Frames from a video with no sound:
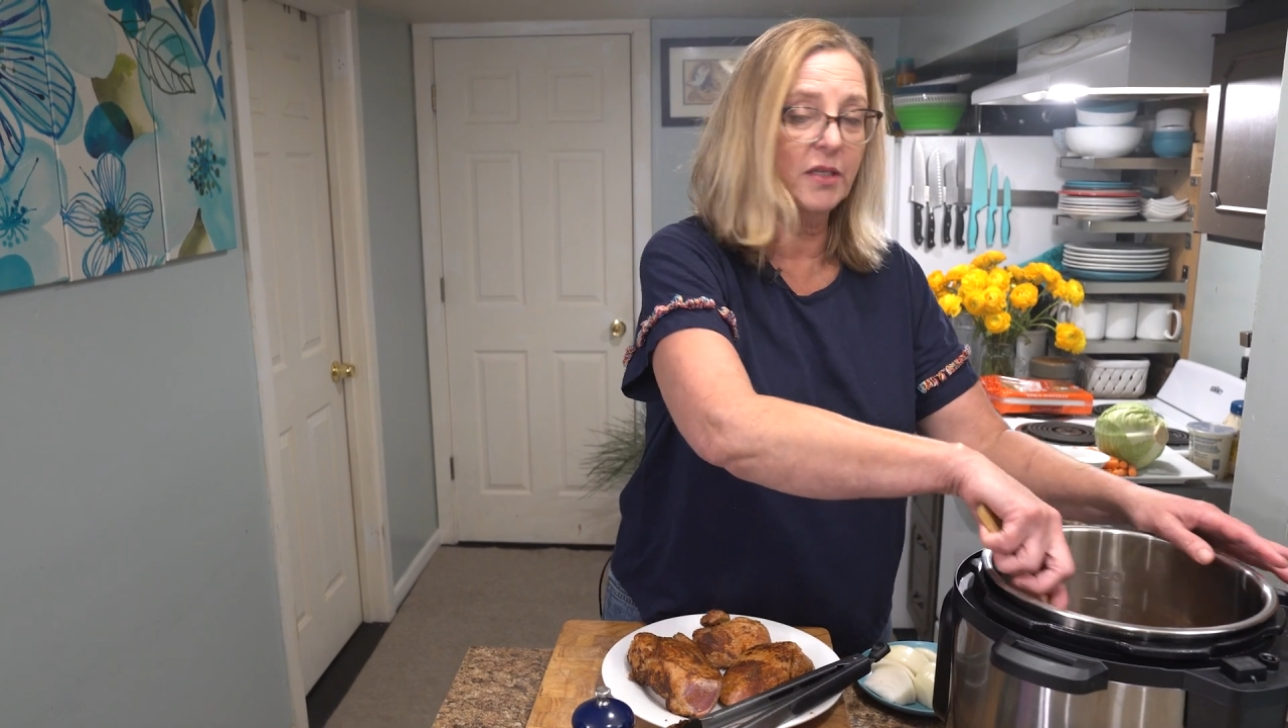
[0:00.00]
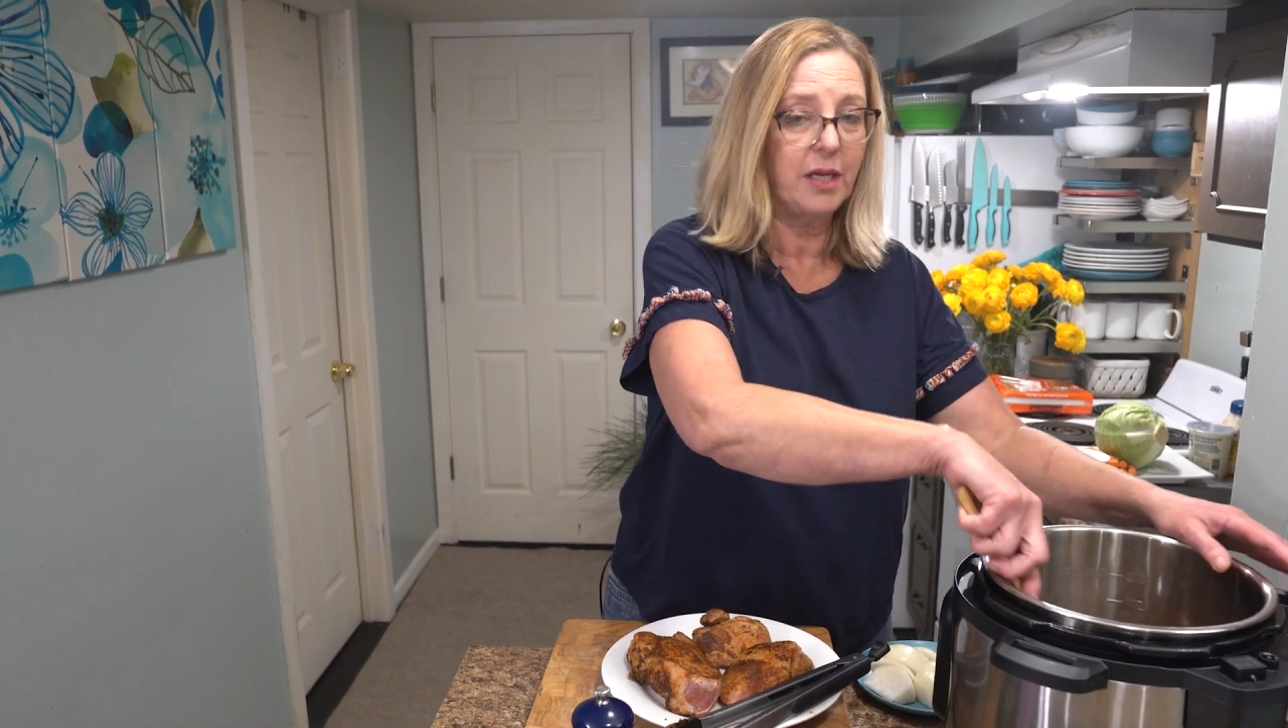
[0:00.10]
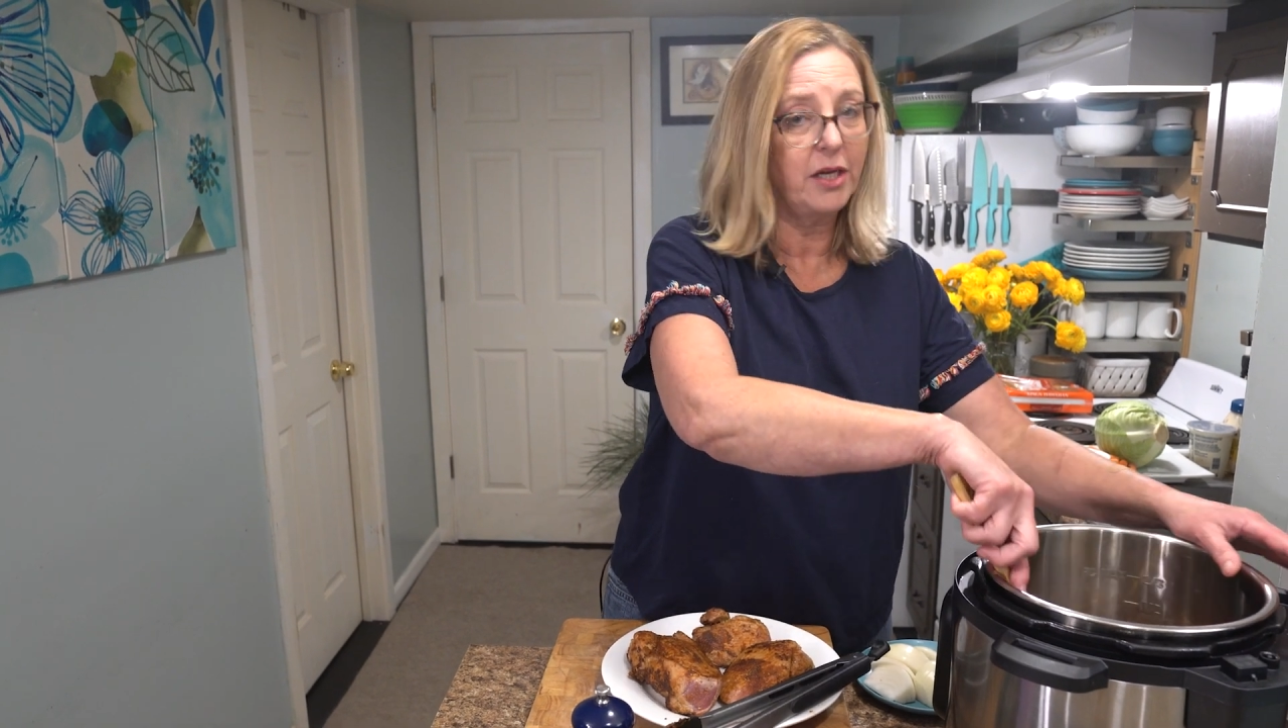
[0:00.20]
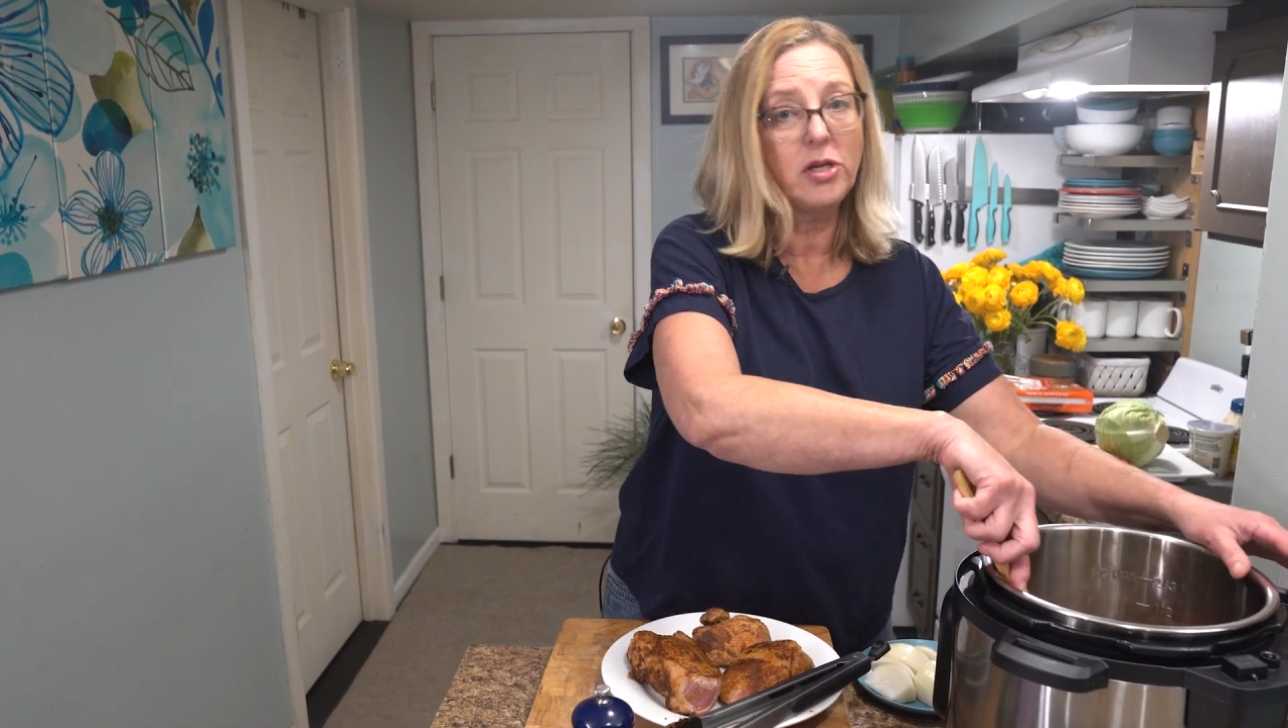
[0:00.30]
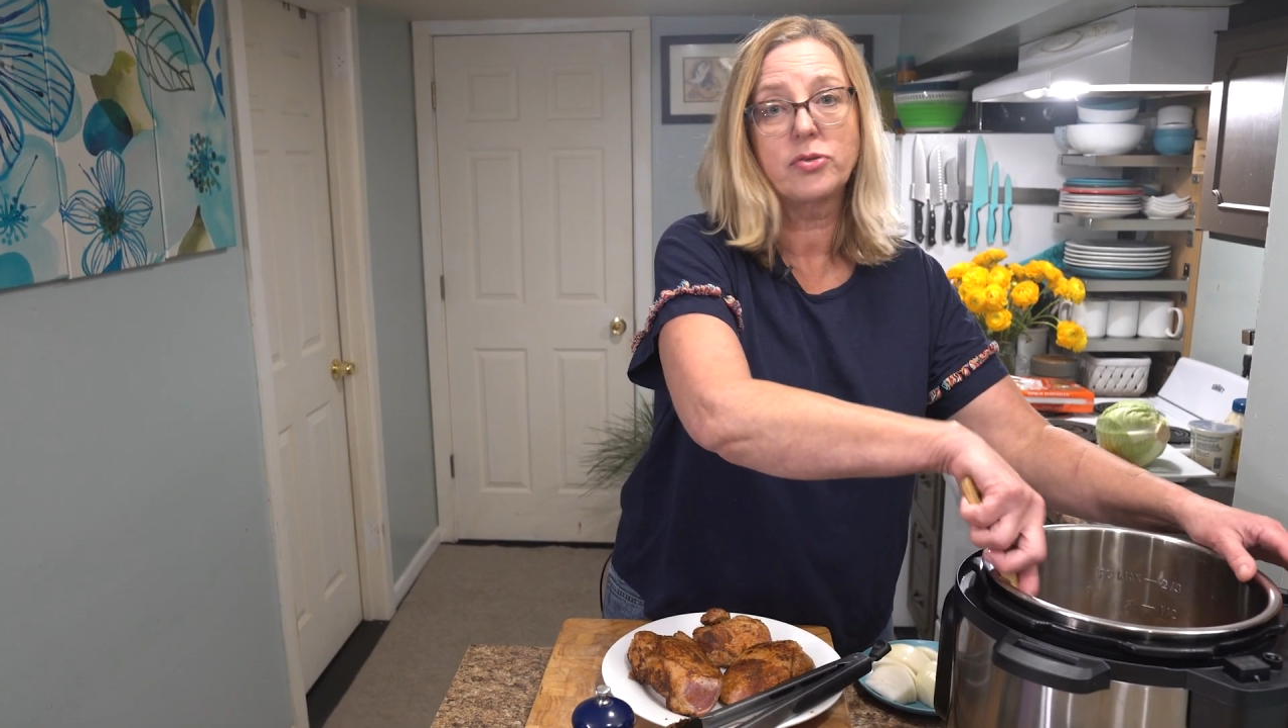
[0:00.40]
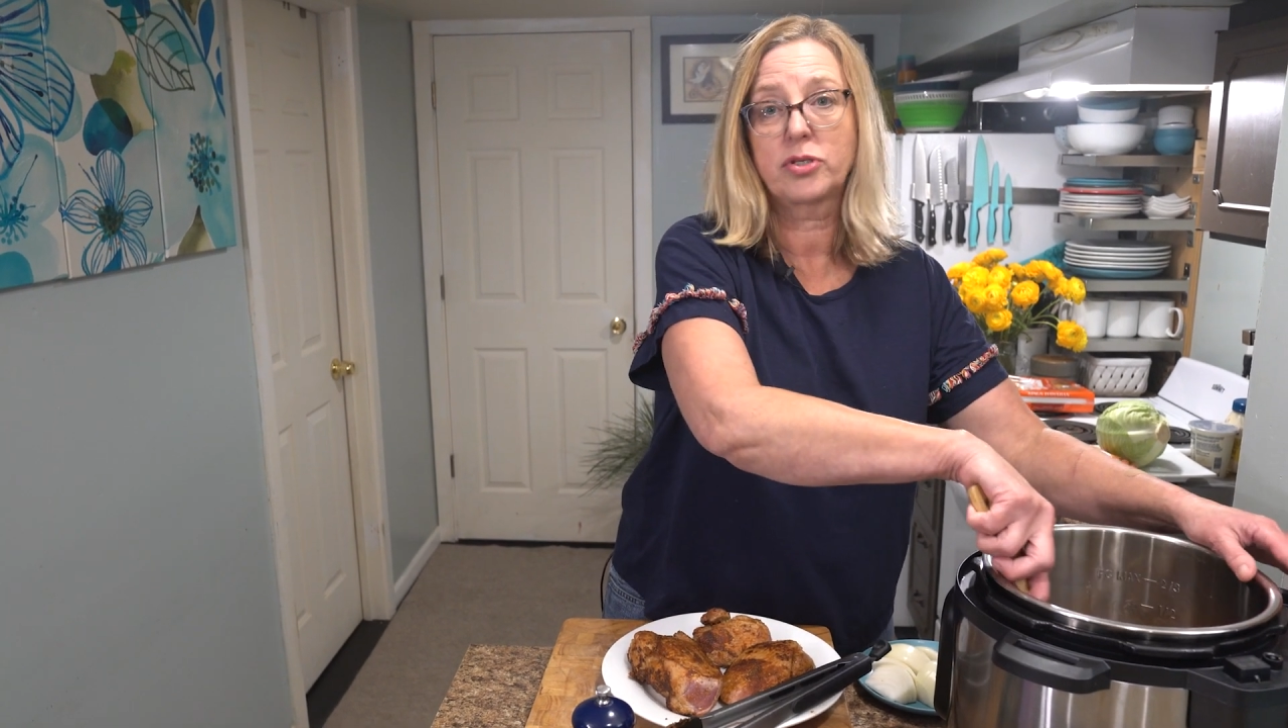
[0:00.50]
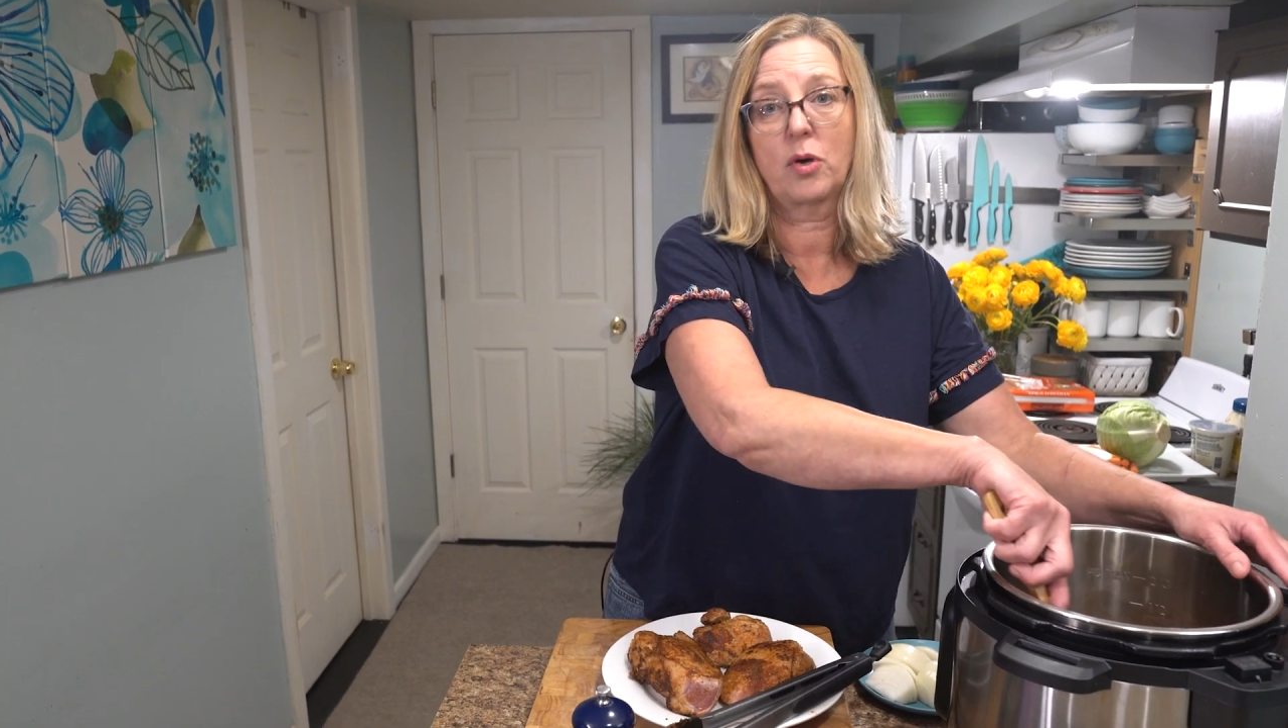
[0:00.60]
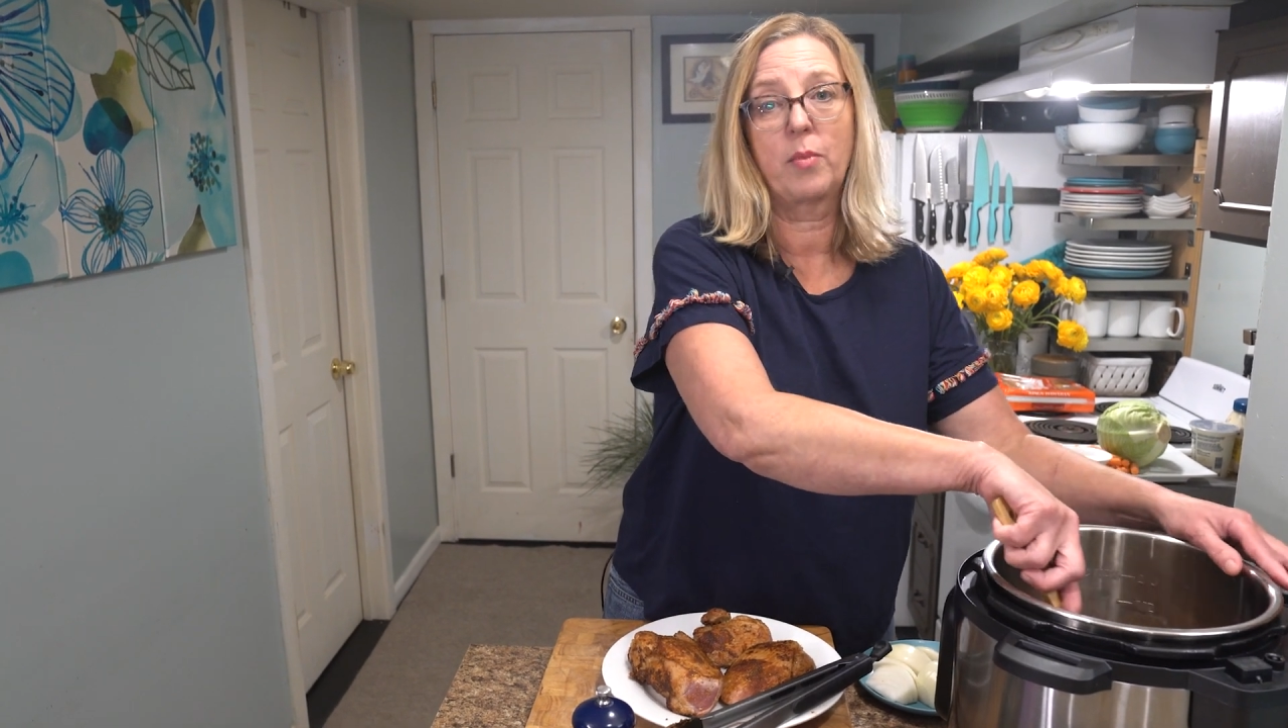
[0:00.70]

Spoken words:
Thank you so